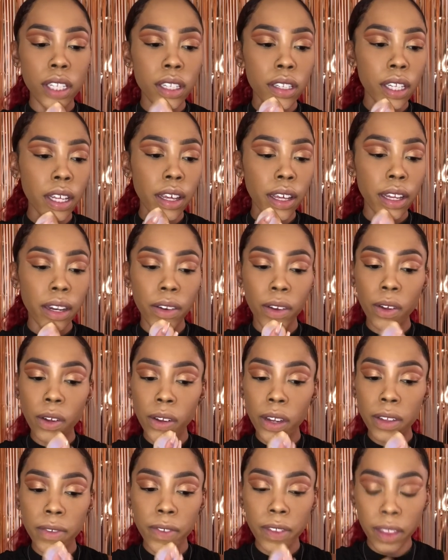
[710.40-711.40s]
Set
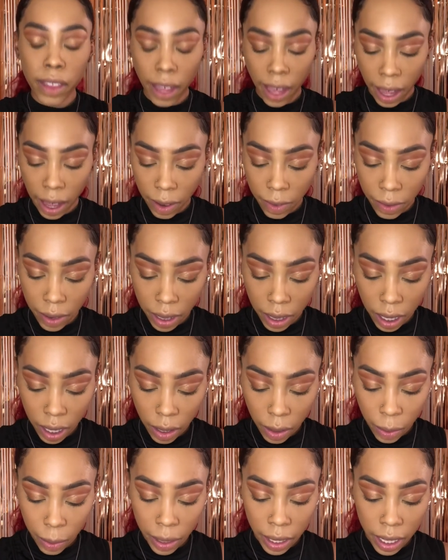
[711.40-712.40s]
all of that really
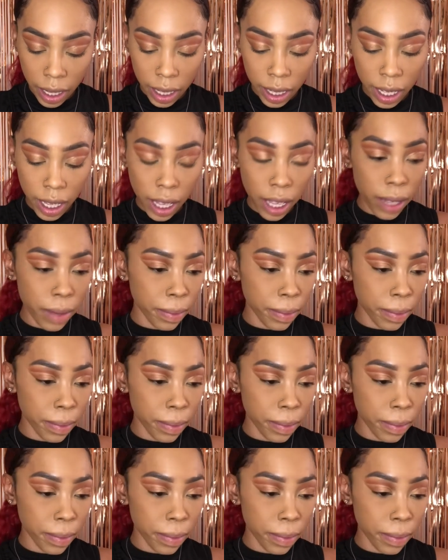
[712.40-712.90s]
quickly.